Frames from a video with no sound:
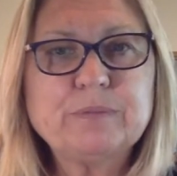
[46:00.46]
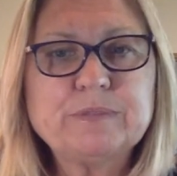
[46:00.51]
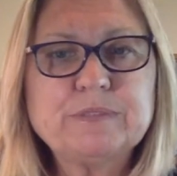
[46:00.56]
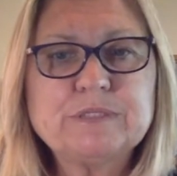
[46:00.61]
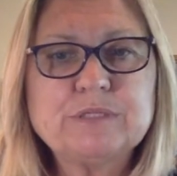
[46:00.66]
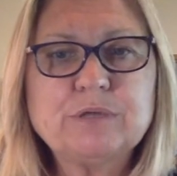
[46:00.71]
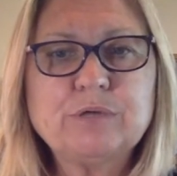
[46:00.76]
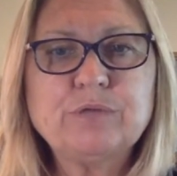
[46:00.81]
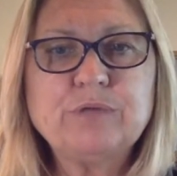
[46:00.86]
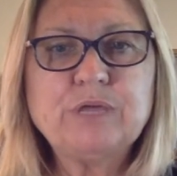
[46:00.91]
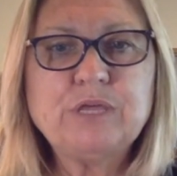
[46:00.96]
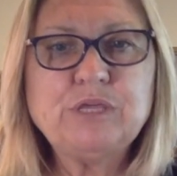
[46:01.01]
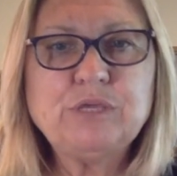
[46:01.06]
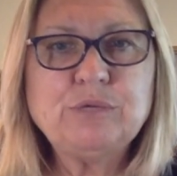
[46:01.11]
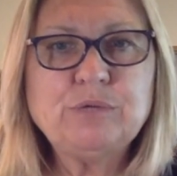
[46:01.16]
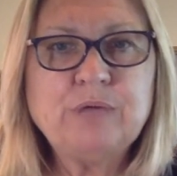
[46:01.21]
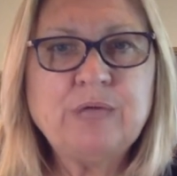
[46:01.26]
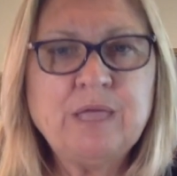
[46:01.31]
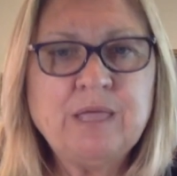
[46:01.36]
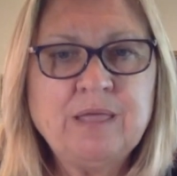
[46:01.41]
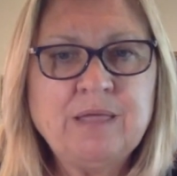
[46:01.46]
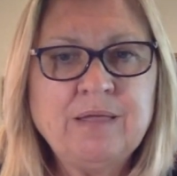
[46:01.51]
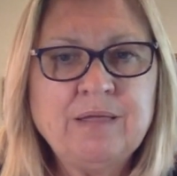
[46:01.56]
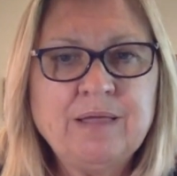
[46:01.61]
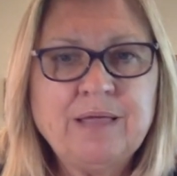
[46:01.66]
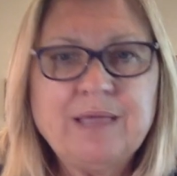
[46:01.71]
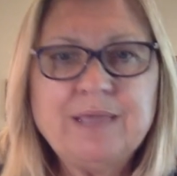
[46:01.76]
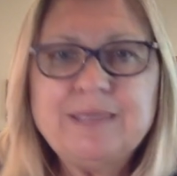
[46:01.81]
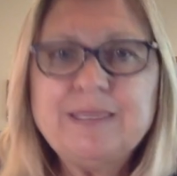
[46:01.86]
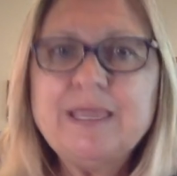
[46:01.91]
so that you
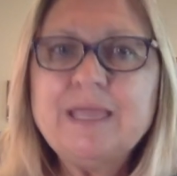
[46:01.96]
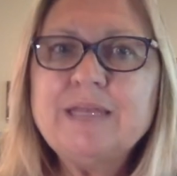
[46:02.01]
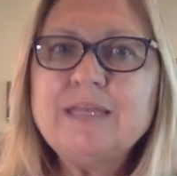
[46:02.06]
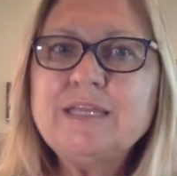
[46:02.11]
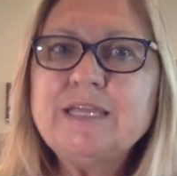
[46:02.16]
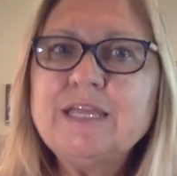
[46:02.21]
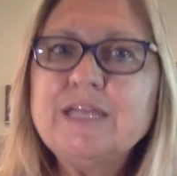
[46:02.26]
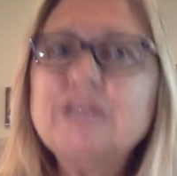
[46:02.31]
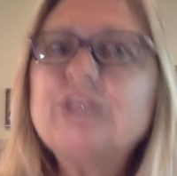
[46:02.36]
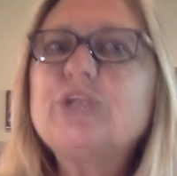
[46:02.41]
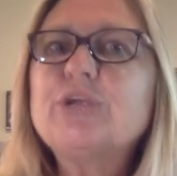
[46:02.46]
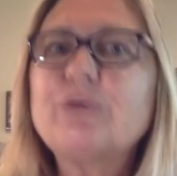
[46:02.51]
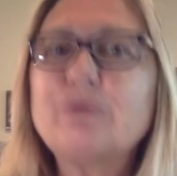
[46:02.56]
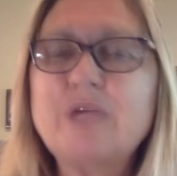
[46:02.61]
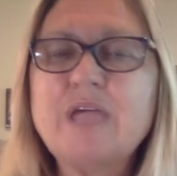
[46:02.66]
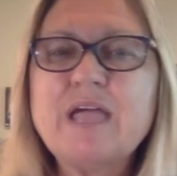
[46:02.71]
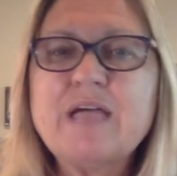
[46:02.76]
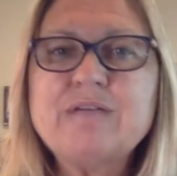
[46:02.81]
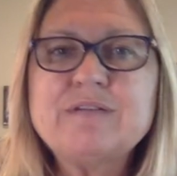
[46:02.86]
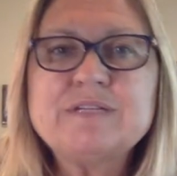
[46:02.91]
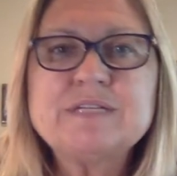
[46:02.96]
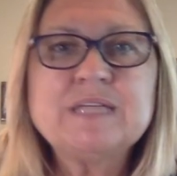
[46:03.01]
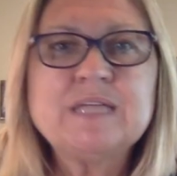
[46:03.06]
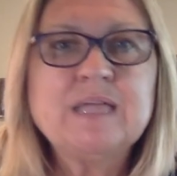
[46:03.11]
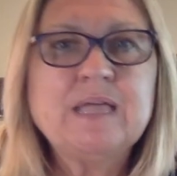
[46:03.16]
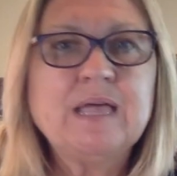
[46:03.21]
again can craft,